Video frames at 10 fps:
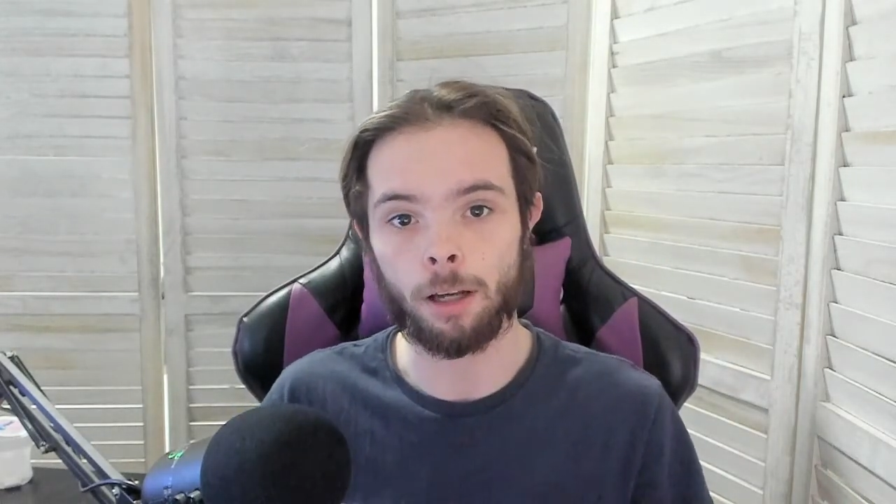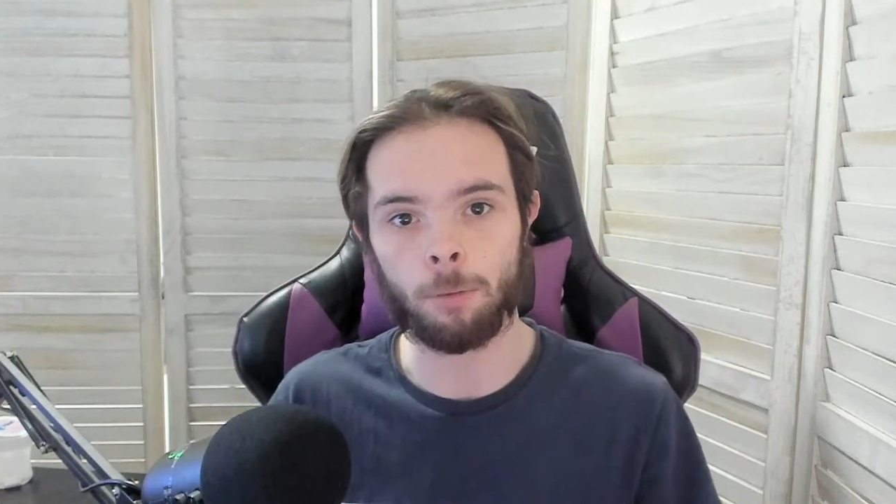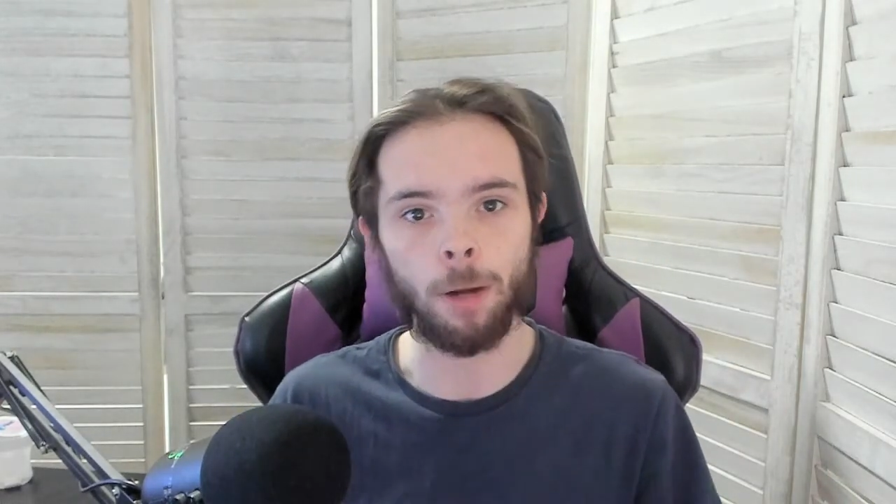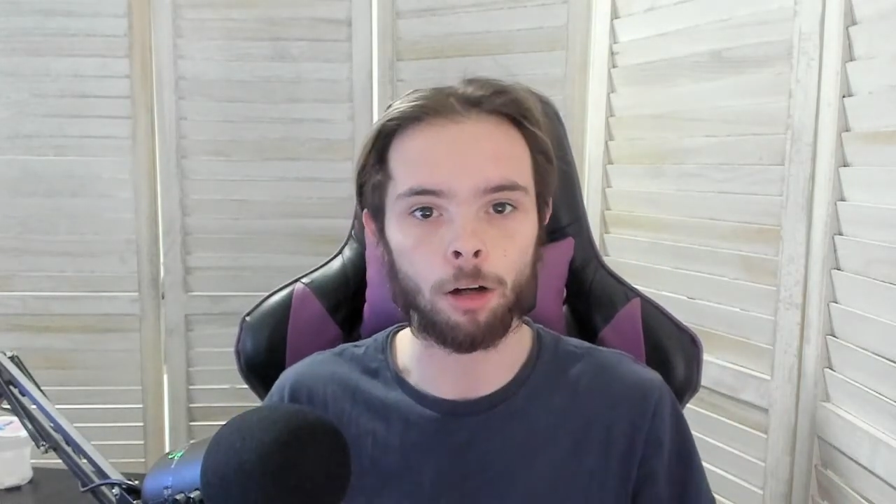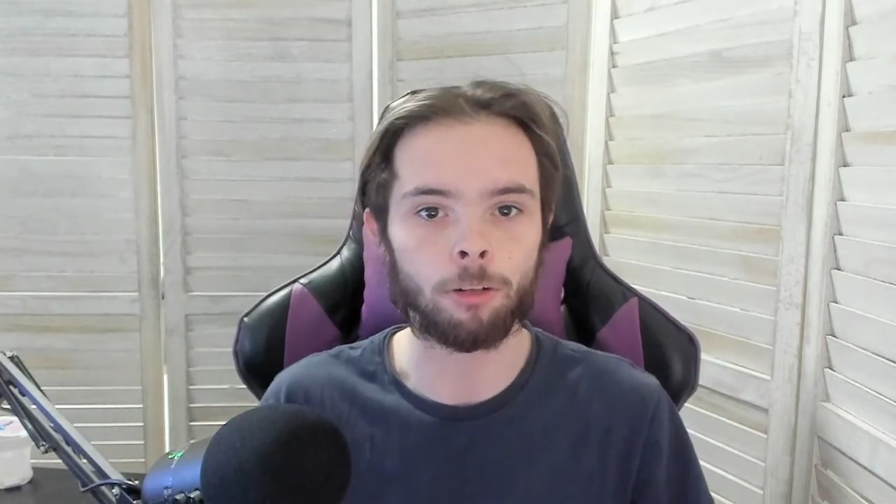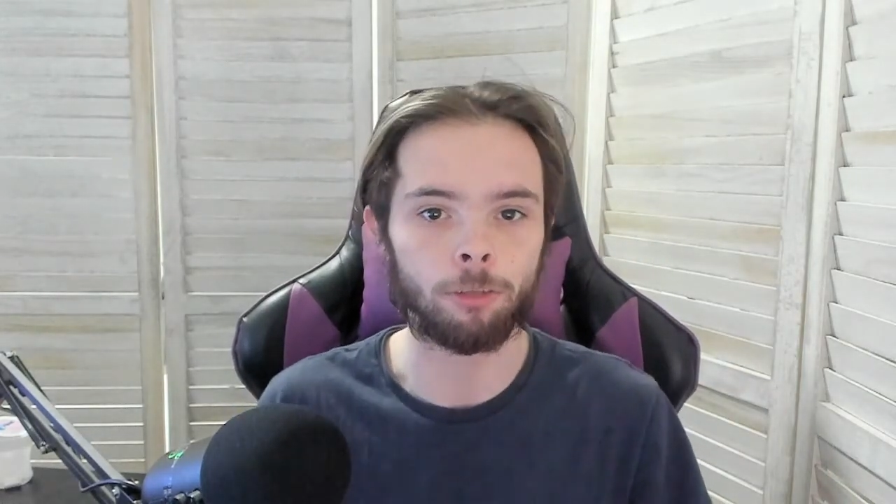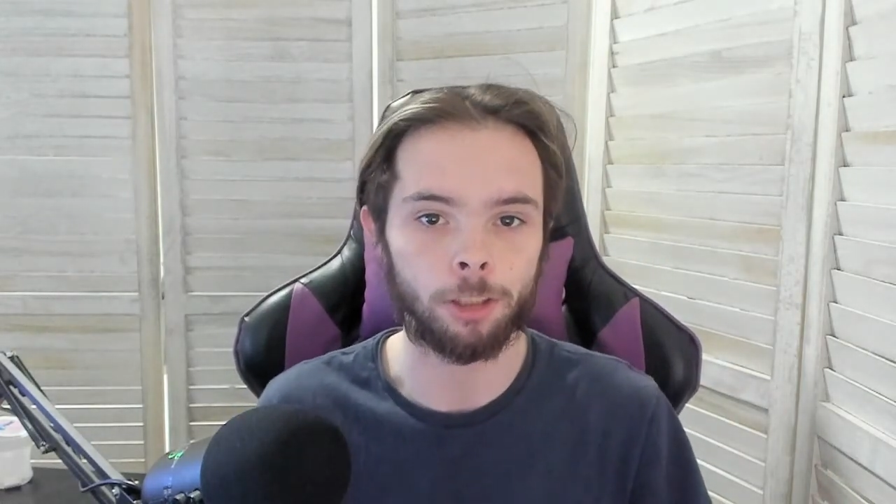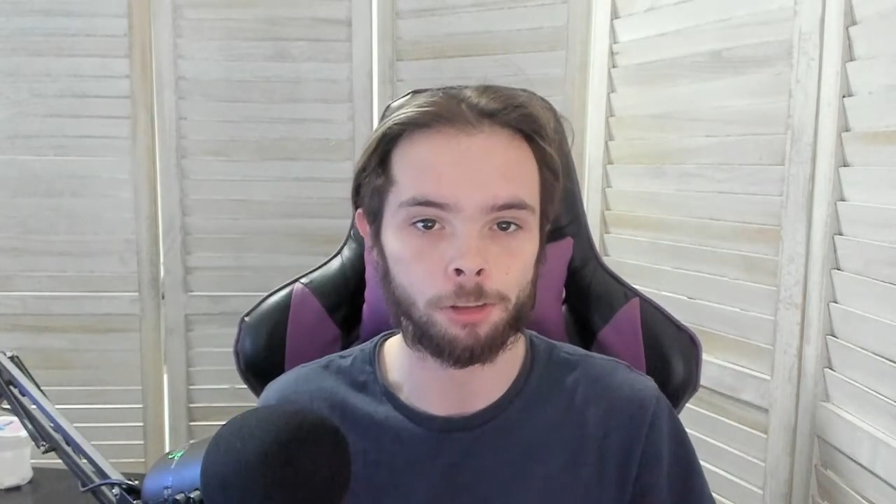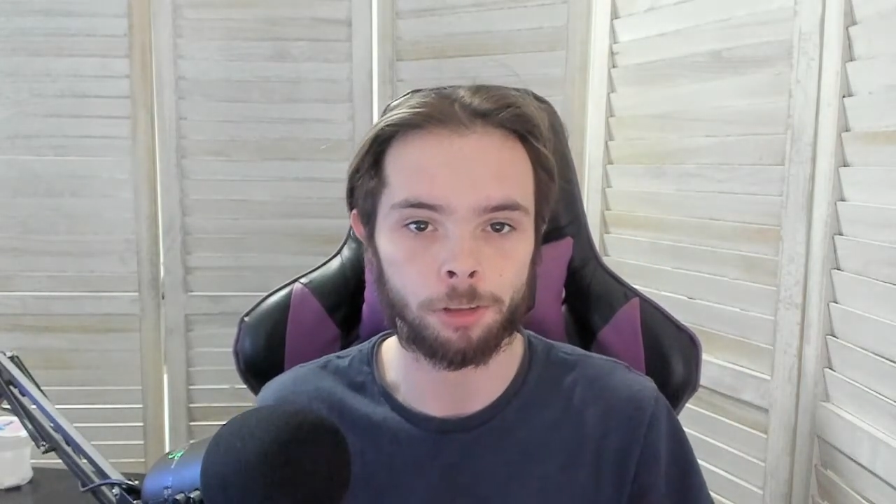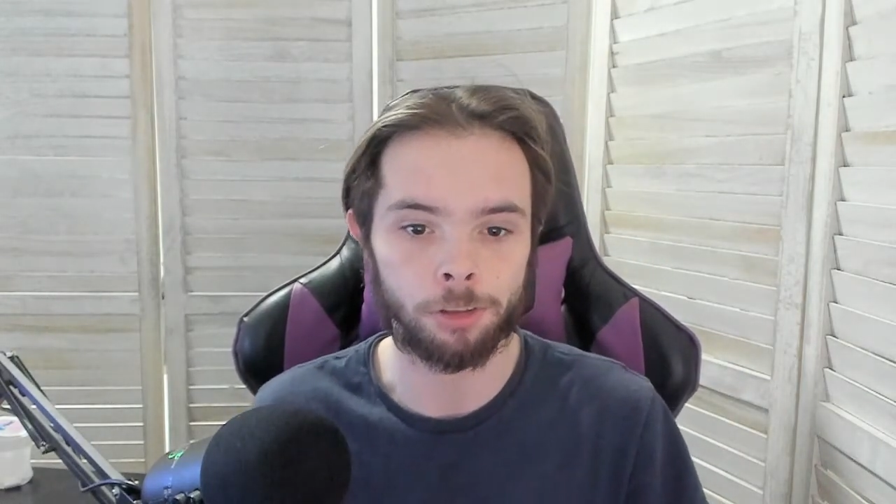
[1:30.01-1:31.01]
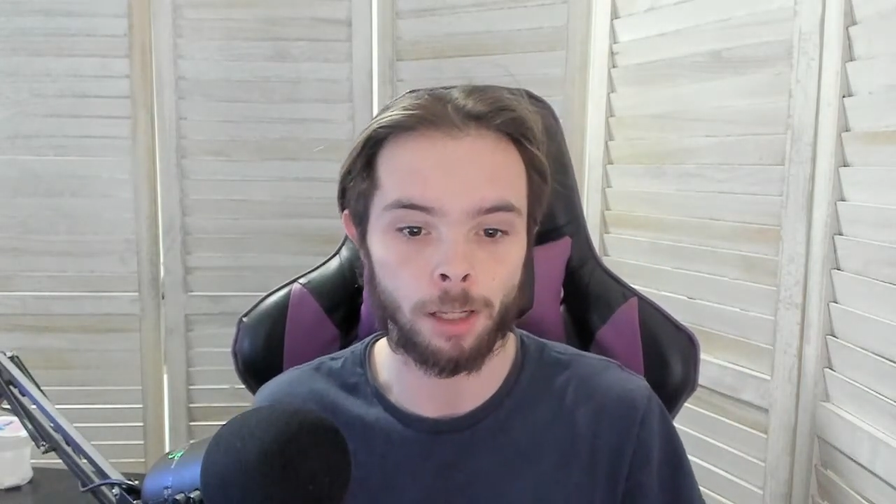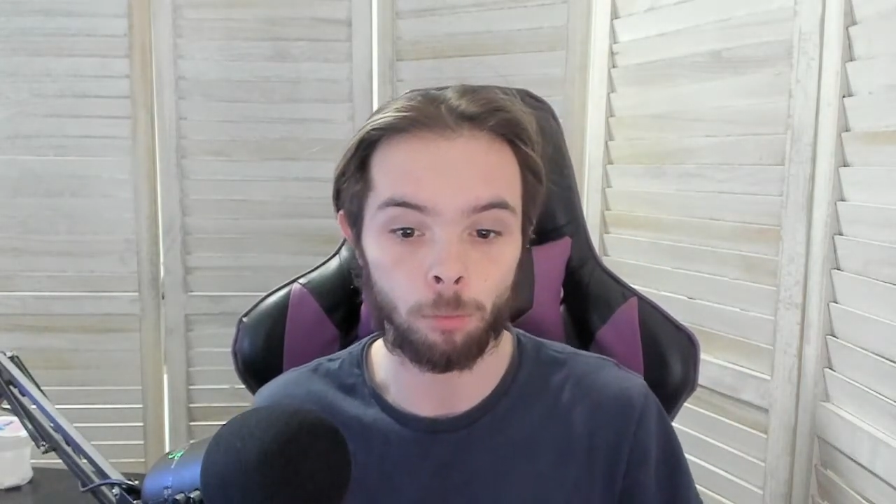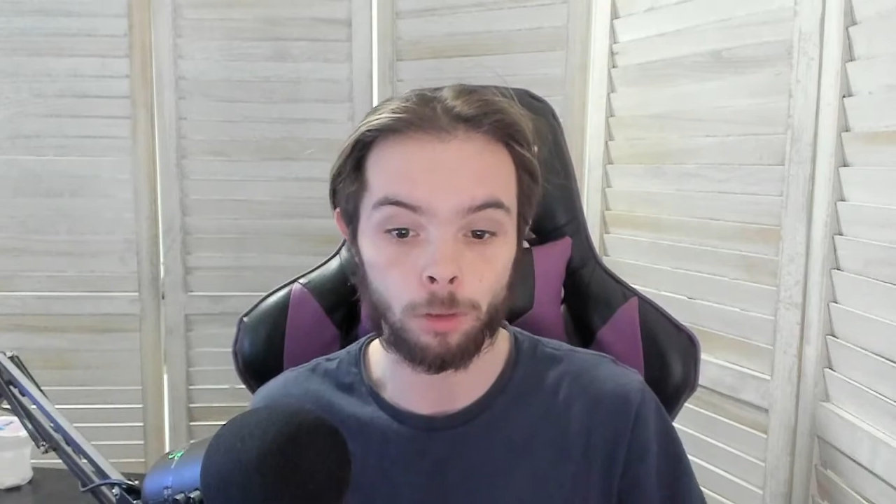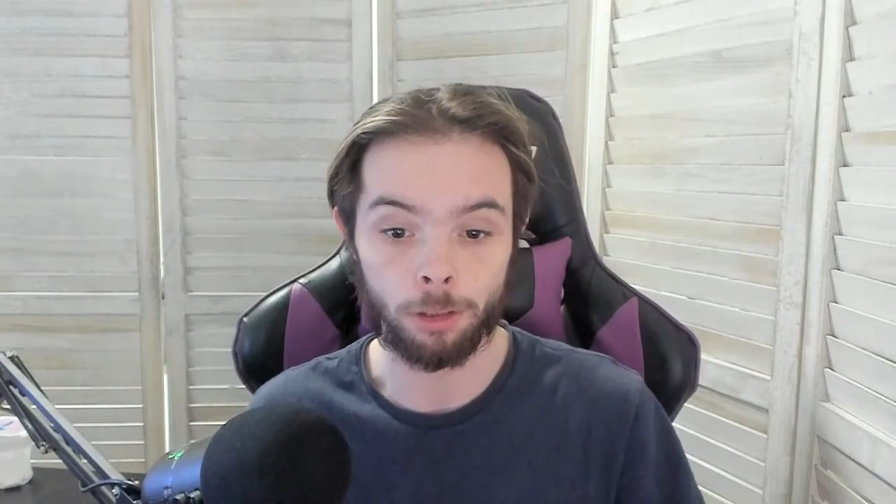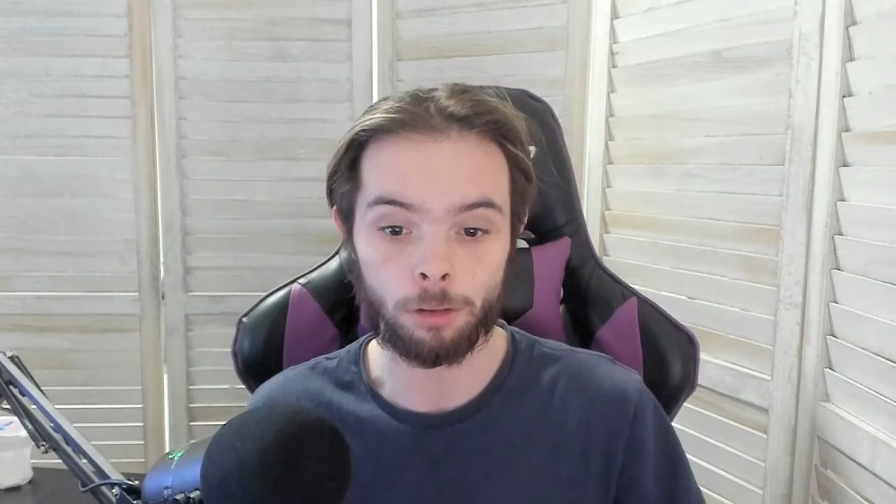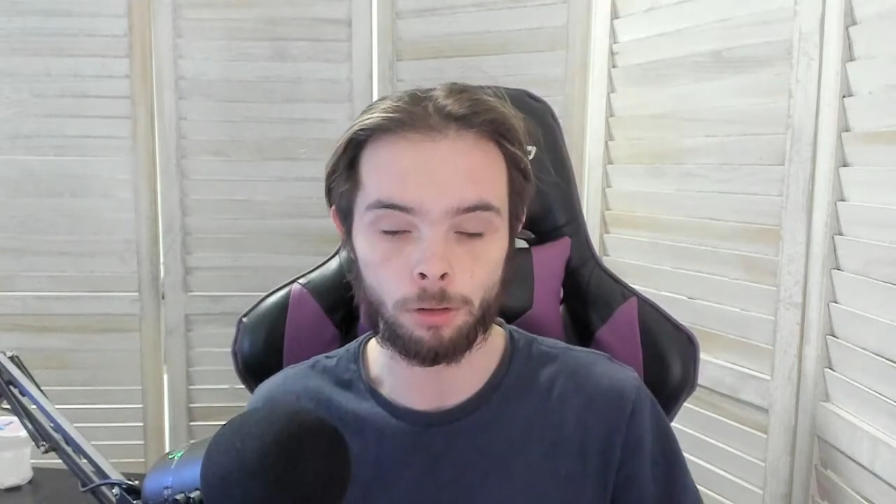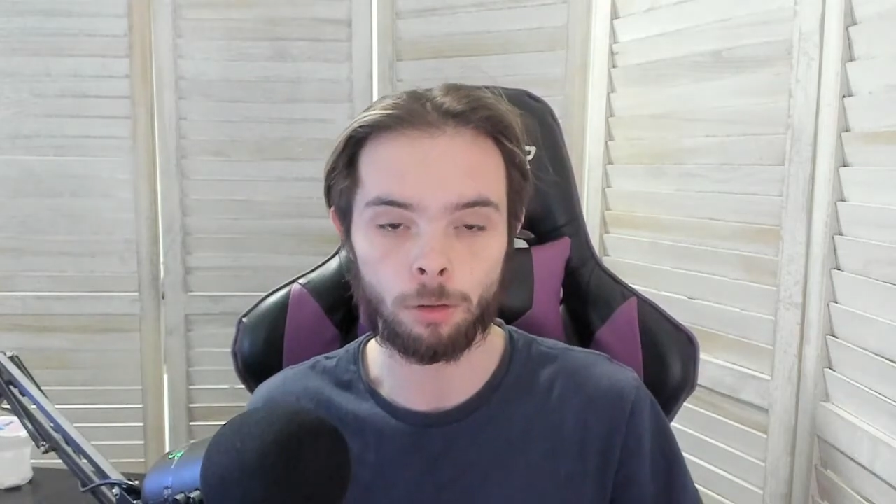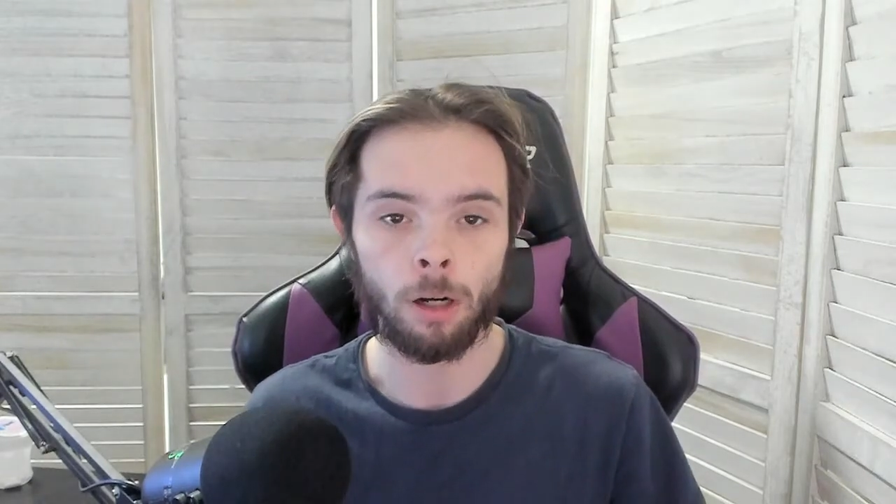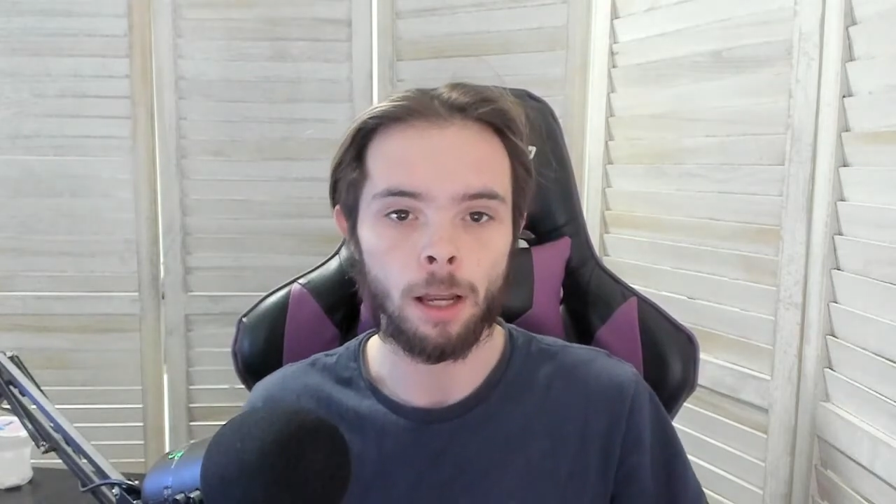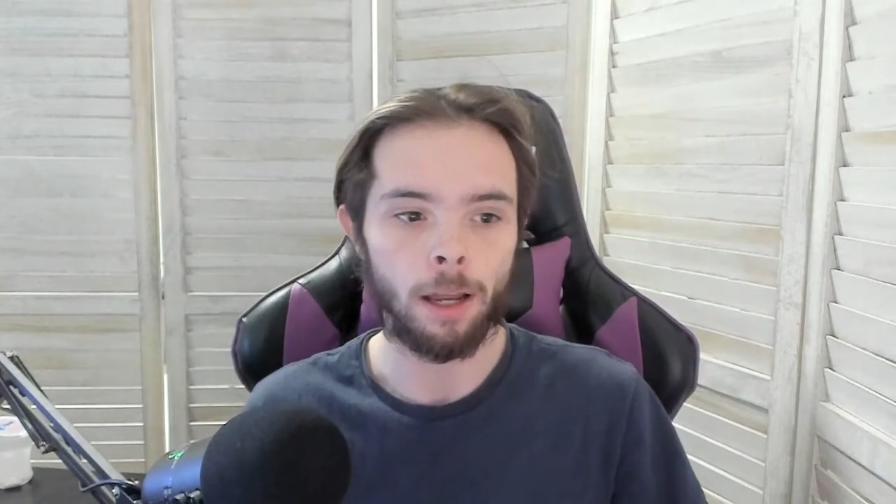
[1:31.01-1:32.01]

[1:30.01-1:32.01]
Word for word: amount of research that we do.